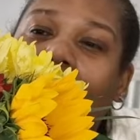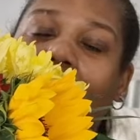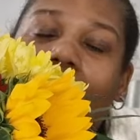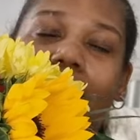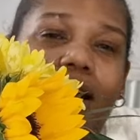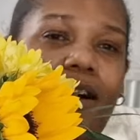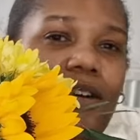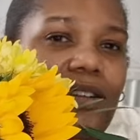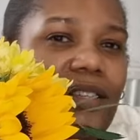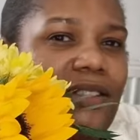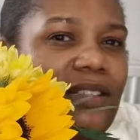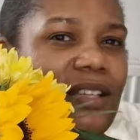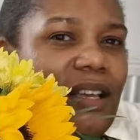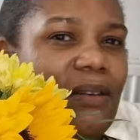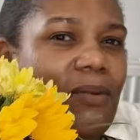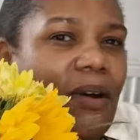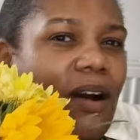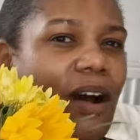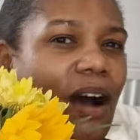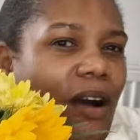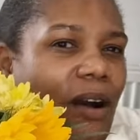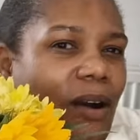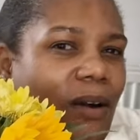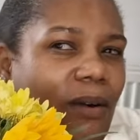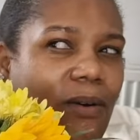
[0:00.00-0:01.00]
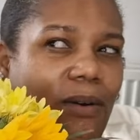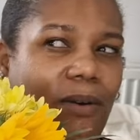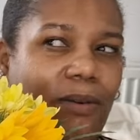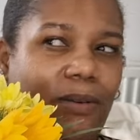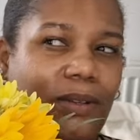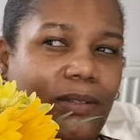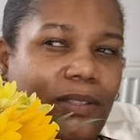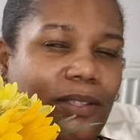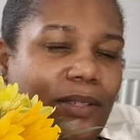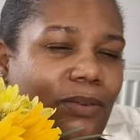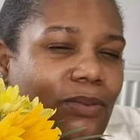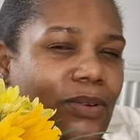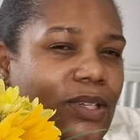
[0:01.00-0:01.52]
asked him, oh,
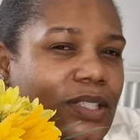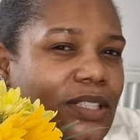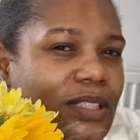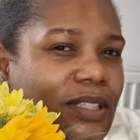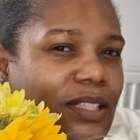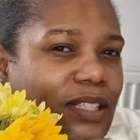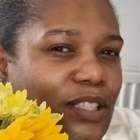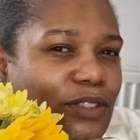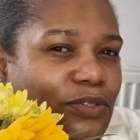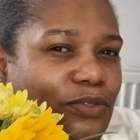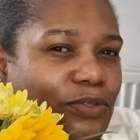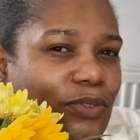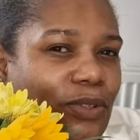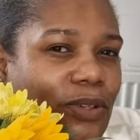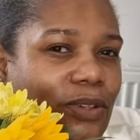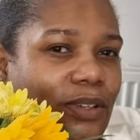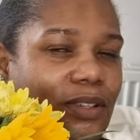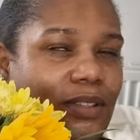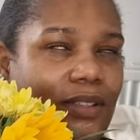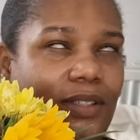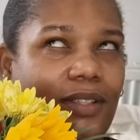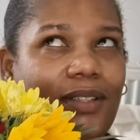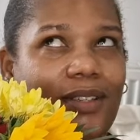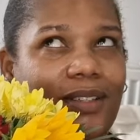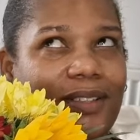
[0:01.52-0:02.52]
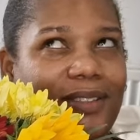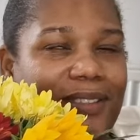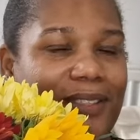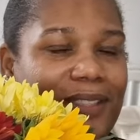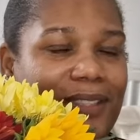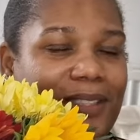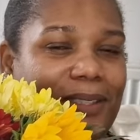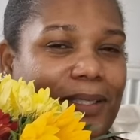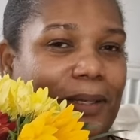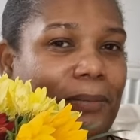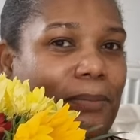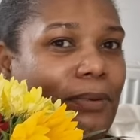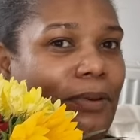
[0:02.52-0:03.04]
so what's this for? You know,
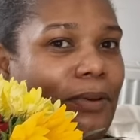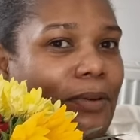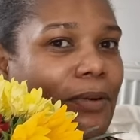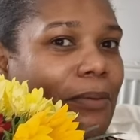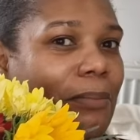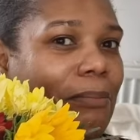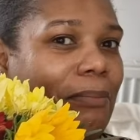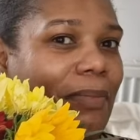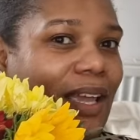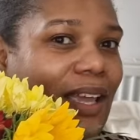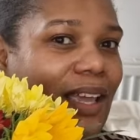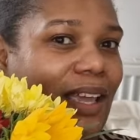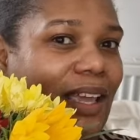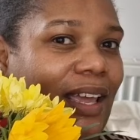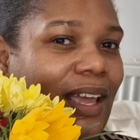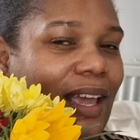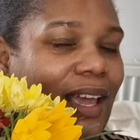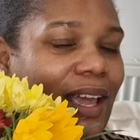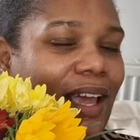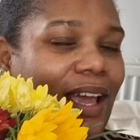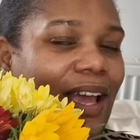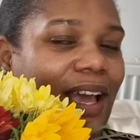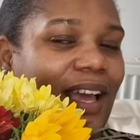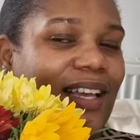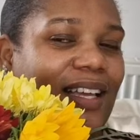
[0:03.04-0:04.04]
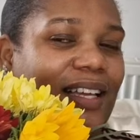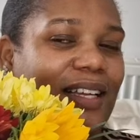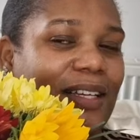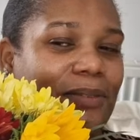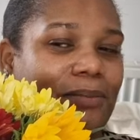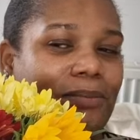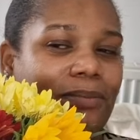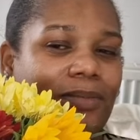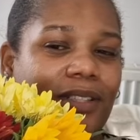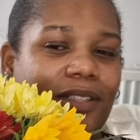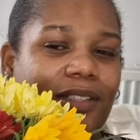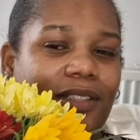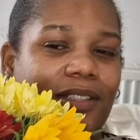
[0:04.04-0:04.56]
just typical me.
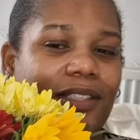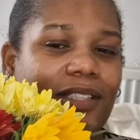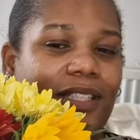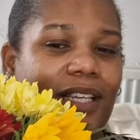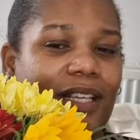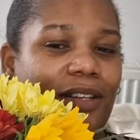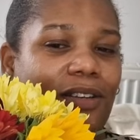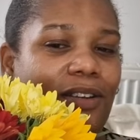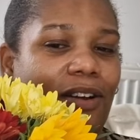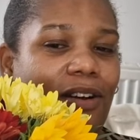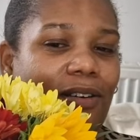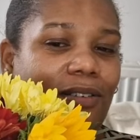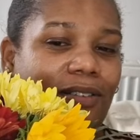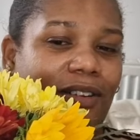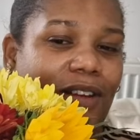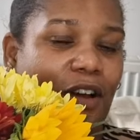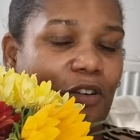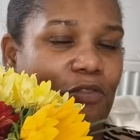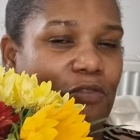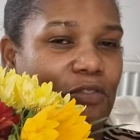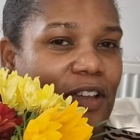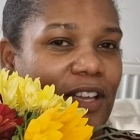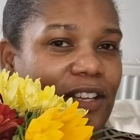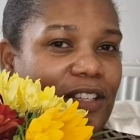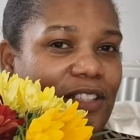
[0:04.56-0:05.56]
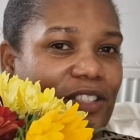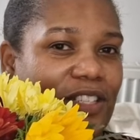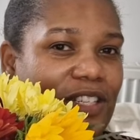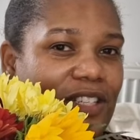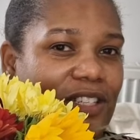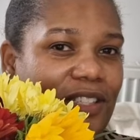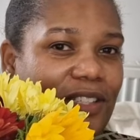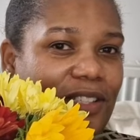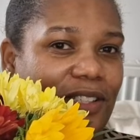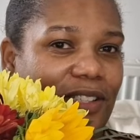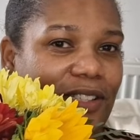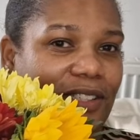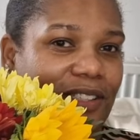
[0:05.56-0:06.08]
He said, no, nothing,
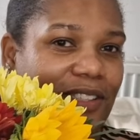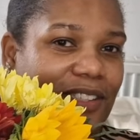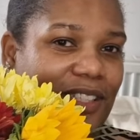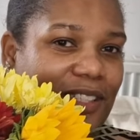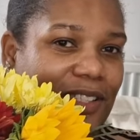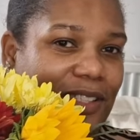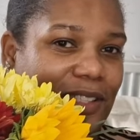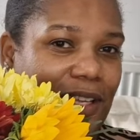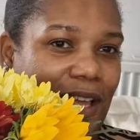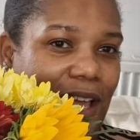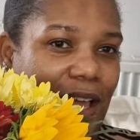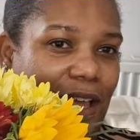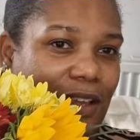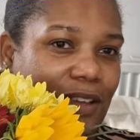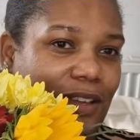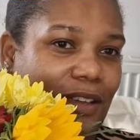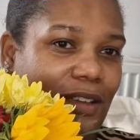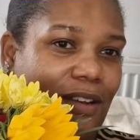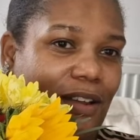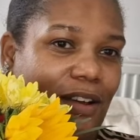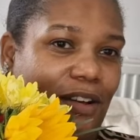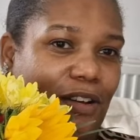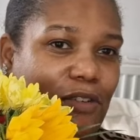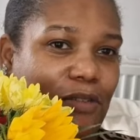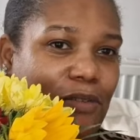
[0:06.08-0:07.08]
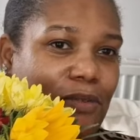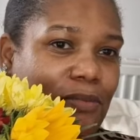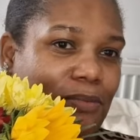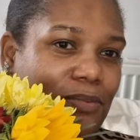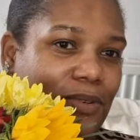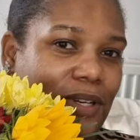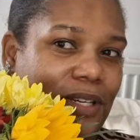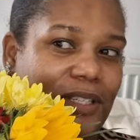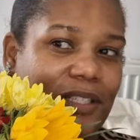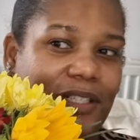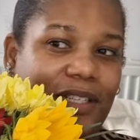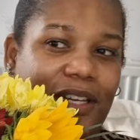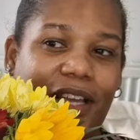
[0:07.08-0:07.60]
just to say, you know,
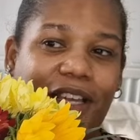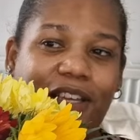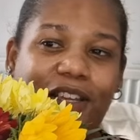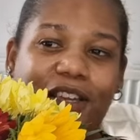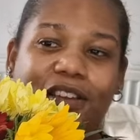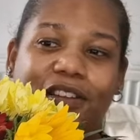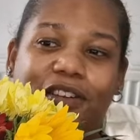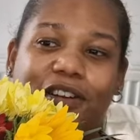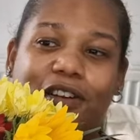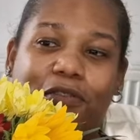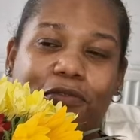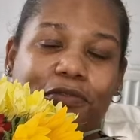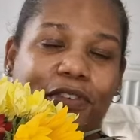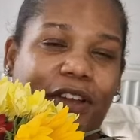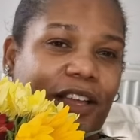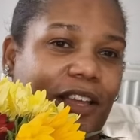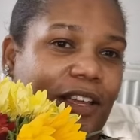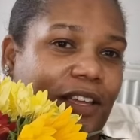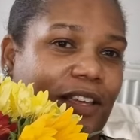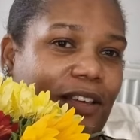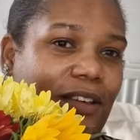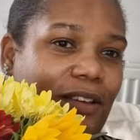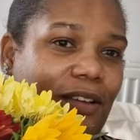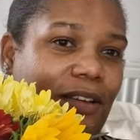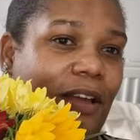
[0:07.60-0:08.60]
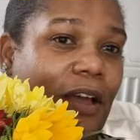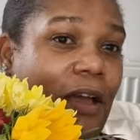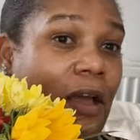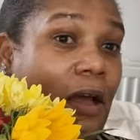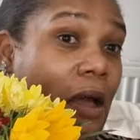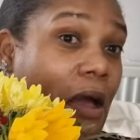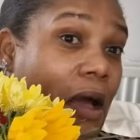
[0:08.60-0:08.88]
appreciate you and I thank you.